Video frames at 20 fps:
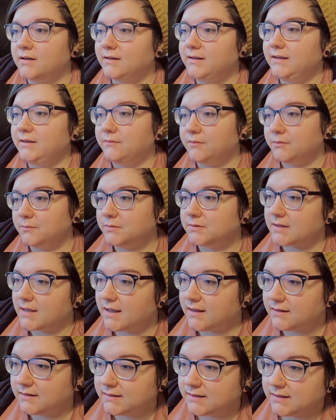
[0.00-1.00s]
Even with the
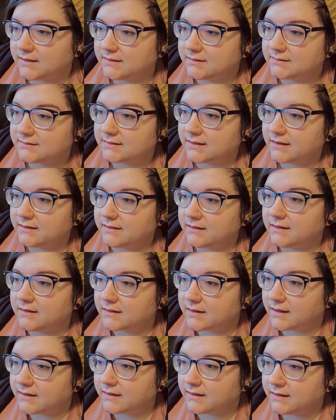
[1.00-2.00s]
holidays, I
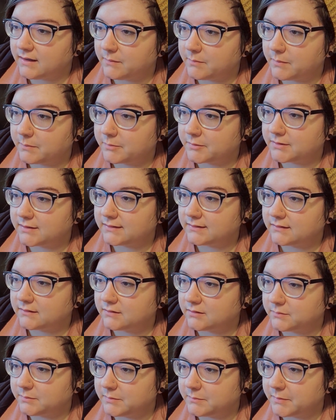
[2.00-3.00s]
think I can keep up with this a
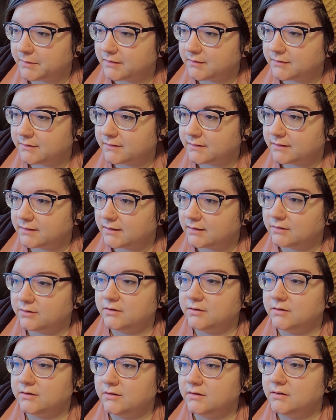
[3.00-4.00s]
little bit better than I
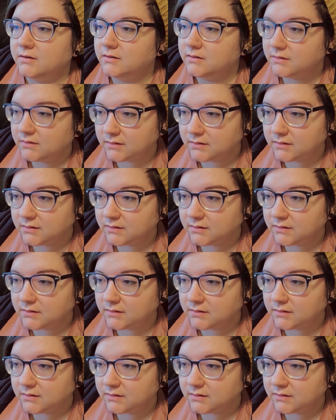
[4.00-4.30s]
could,